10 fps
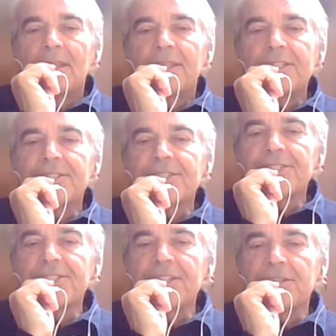This is a
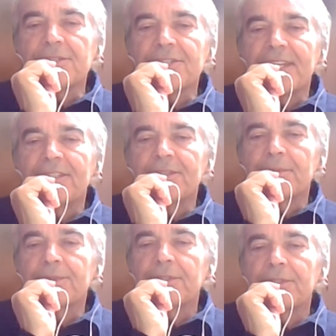serious
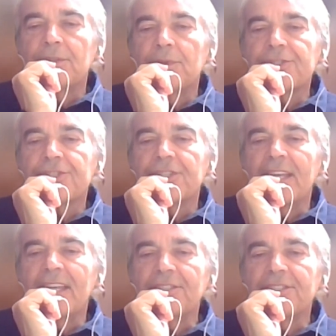attempt in which the
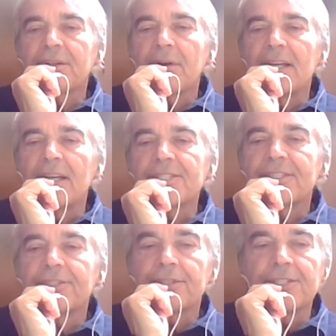Antichrist
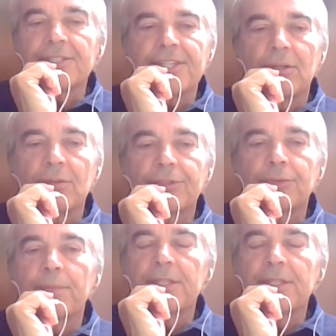turns out to
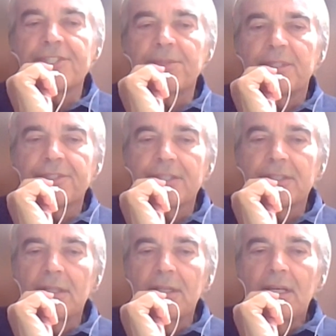be a symmetry,
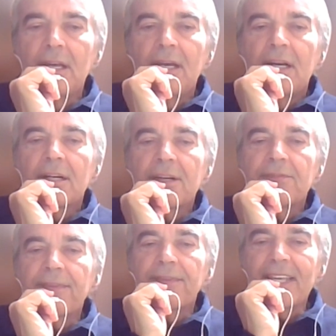a
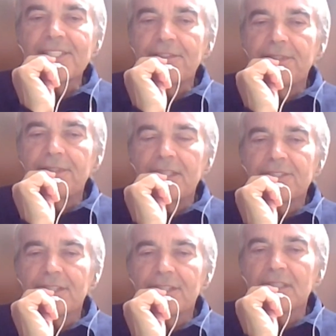reflexive
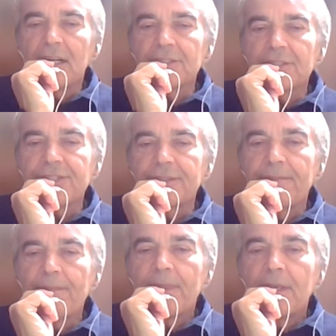digital culture,
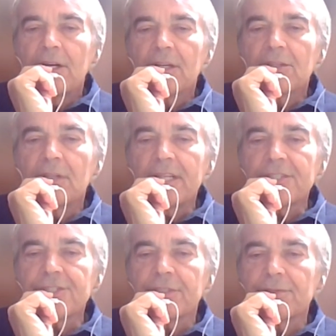a
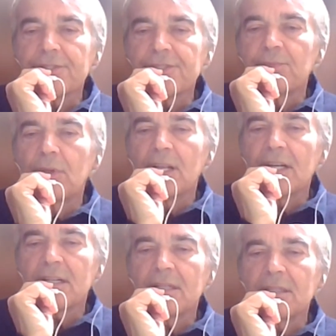collection of
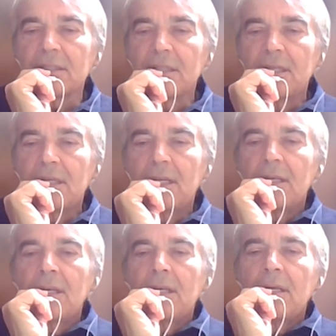simulacra,
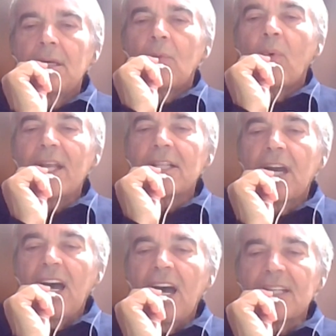while
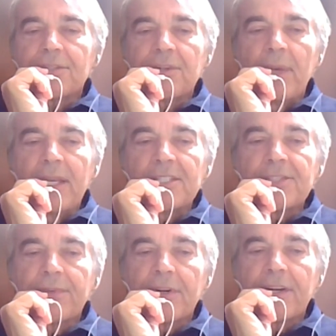God
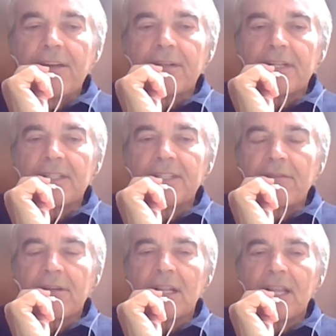remains forever and
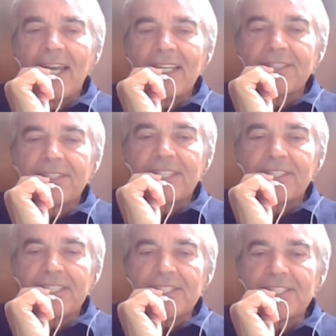ever light that
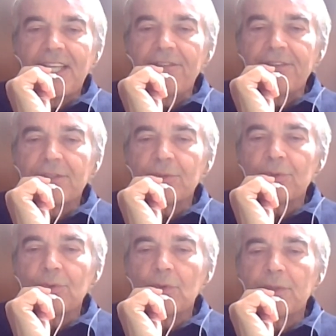has nothing to
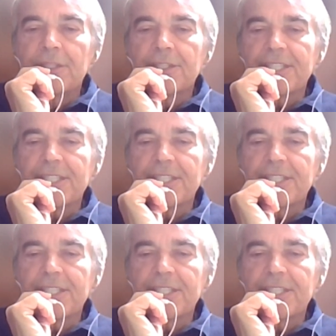do with